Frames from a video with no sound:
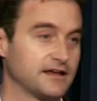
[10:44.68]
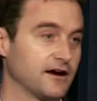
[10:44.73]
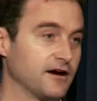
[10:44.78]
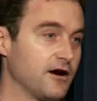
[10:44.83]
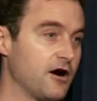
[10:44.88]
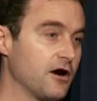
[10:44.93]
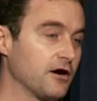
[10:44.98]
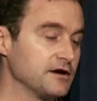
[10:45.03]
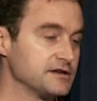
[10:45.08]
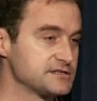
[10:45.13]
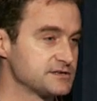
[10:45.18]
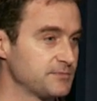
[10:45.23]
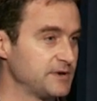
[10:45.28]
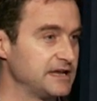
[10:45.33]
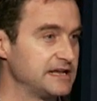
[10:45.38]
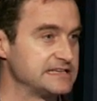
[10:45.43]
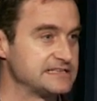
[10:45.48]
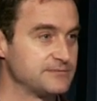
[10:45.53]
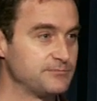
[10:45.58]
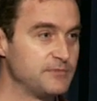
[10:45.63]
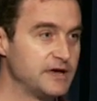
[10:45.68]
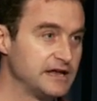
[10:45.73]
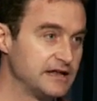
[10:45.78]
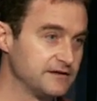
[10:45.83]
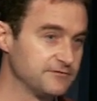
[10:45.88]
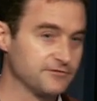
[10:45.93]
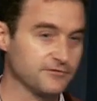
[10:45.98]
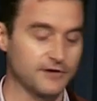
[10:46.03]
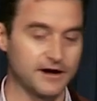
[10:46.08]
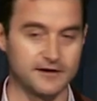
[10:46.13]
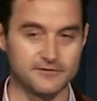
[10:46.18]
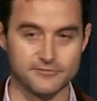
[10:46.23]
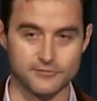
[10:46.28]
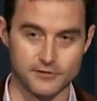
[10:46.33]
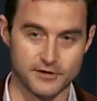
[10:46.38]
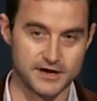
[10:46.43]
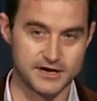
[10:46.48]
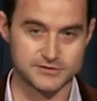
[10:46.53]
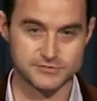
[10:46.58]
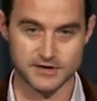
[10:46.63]
there, our instrument is a mid-infrared
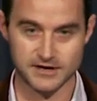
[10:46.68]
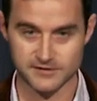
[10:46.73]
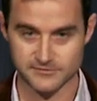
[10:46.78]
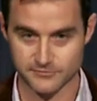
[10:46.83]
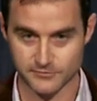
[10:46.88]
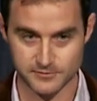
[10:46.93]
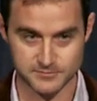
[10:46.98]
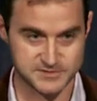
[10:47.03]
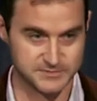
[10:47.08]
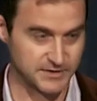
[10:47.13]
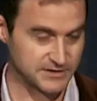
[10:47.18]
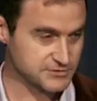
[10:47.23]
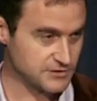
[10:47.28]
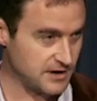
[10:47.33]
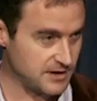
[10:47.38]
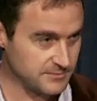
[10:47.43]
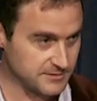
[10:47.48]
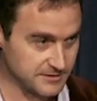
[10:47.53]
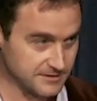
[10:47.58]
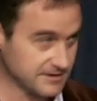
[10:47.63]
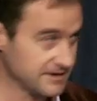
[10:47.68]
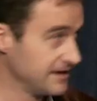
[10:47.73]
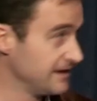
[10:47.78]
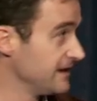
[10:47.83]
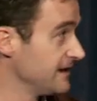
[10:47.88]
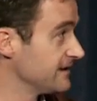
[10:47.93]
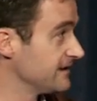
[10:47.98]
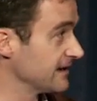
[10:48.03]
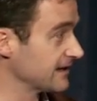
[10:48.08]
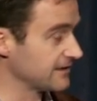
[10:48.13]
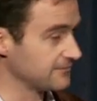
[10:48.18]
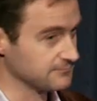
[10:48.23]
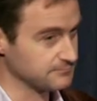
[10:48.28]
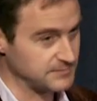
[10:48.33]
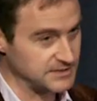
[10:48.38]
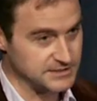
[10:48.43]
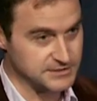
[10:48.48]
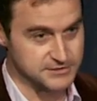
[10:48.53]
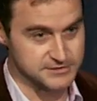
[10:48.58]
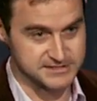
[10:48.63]
Fourier transform spectrometer that can
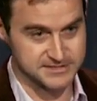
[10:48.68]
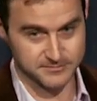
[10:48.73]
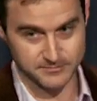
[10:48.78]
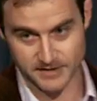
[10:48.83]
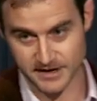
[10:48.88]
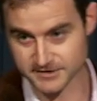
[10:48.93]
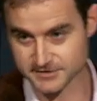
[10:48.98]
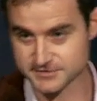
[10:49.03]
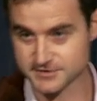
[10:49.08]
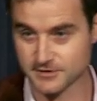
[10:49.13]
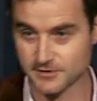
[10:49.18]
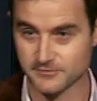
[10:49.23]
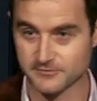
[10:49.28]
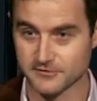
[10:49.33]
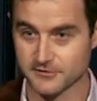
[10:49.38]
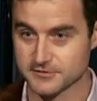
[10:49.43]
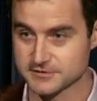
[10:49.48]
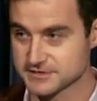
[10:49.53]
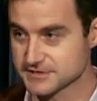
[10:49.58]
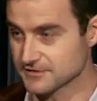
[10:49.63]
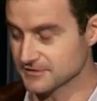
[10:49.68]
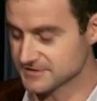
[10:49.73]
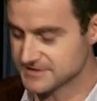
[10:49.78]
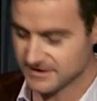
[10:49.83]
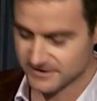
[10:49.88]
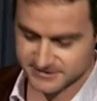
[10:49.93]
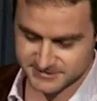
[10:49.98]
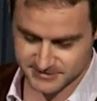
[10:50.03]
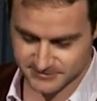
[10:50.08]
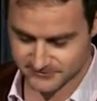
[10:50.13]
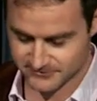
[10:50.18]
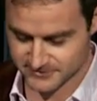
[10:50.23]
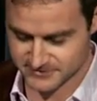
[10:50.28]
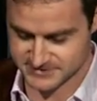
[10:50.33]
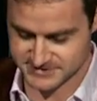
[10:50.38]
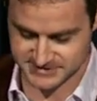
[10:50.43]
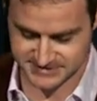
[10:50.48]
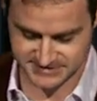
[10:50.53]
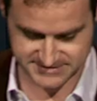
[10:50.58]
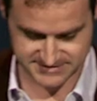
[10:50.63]
be used in microscope version or telescope
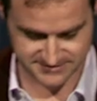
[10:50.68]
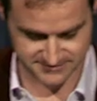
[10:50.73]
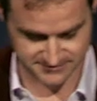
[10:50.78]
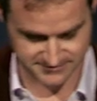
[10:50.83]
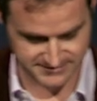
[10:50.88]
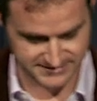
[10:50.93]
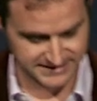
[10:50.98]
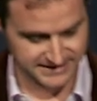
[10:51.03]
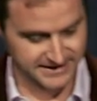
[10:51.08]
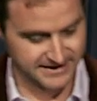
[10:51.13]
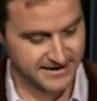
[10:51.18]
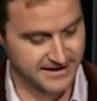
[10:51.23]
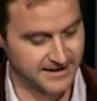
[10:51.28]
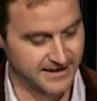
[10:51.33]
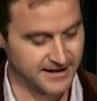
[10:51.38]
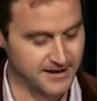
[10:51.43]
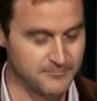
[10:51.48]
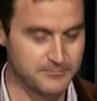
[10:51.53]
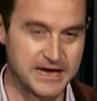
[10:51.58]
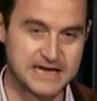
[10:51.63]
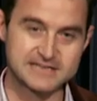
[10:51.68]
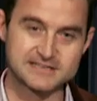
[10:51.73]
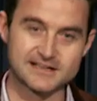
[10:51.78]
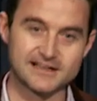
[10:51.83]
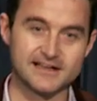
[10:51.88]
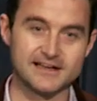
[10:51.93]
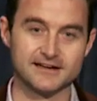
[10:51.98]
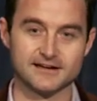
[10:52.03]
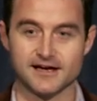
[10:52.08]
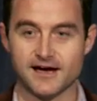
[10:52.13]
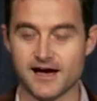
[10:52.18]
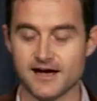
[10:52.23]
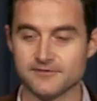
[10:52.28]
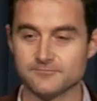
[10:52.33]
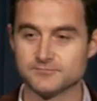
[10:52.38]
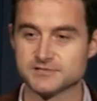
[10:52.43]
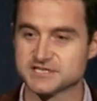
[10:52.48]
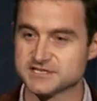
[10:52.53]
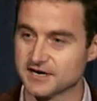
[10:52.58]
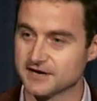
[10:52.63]
version, et cetera. Basically,
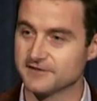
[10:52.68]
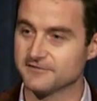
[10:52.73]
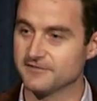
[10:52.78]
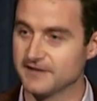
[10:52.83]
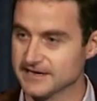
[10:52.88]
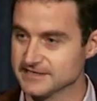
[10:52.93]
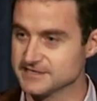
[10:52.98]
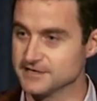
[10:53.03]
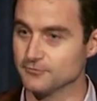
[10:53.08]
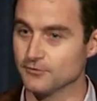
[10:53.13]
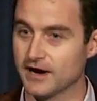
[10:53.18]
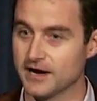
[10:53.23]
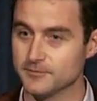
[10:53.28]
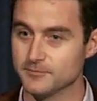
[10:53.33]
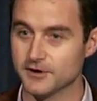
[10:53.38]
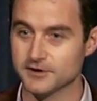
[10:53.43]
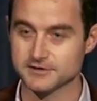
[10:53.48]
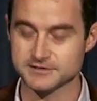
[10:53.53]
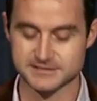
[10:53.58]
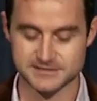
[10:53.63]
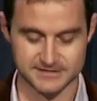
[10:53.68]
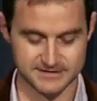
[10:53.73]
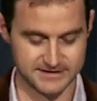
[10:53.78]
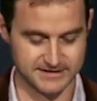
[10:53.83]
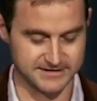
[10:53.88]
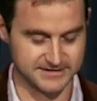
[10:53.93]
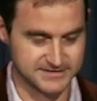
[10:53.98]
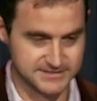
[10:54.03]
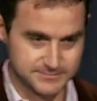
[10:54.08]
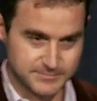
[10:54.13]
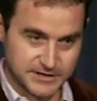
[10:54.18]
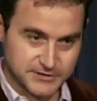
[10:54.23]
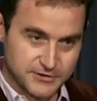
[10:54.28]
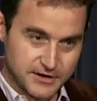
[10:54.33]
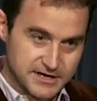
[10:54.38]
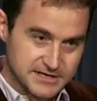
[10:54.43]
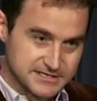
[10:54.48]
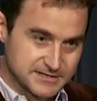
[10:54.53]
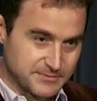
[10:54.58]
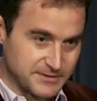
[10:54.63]
I study fancy rainbows.
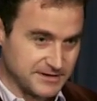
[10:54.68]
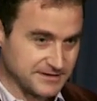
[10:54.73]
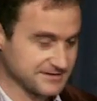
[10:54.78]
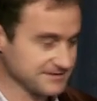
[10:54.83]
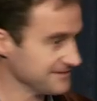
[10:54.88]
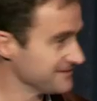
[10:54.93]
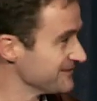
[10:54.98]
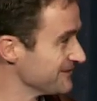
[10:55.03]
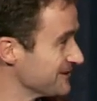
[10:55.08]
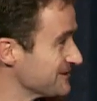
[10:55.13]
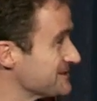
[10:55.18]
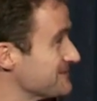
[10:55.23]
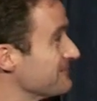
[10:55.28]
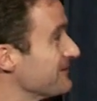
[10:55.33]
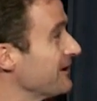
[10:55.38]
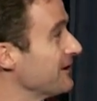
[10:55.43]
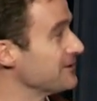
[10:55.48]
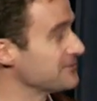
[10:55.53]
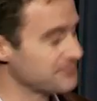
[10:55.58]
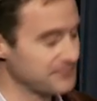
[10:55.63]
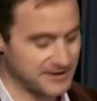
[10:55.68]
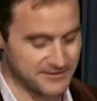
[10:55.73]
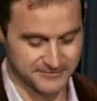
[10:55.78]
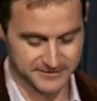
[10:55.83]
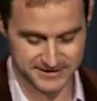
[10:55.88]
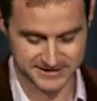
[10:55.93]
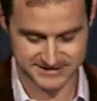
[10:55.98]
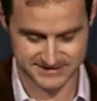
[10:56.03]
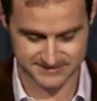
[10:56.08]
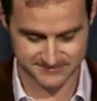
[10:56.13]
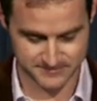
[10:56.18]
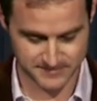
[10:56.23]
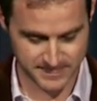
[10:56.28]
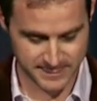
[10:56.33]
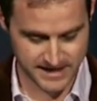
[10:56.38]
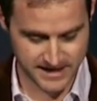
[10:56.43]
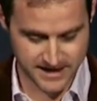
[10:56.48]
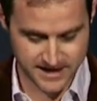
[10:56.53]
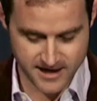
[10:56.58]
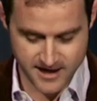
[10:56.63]
Spectroscopy looks at various wavelengths.
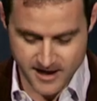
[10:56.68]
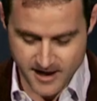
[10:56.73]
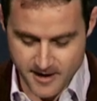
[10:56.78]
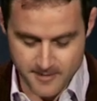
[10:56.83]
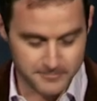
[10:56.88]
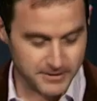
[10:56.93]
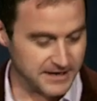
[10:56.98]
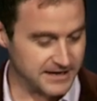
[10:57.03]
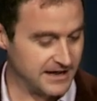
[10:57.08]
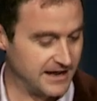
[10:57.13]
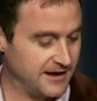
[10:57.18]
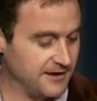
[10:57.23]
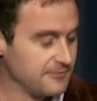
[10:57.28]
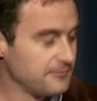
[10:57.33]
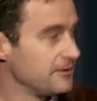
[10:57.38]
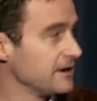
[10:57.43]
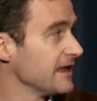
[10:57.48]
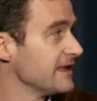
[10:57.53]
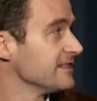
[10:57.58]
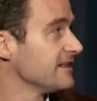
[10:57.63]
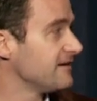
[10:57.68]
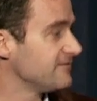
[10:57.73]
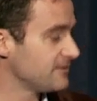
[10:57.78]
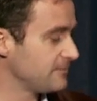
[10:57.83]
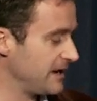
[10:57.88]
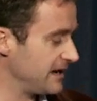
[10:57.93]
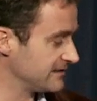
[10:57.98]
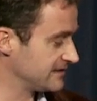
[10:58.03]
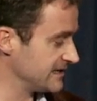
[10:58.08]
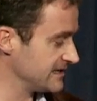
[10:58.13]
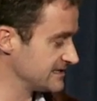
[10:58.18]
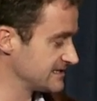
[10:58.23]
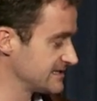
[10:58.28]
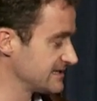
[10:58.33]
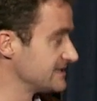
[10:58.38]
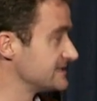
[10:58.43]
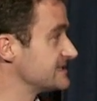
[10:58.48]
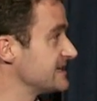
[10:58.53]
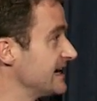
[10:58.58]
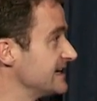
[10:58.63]
But what I love about this
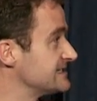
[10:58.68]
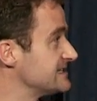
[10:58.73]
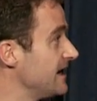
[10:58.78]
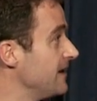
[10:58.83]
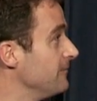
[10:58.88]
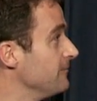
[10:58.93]
is that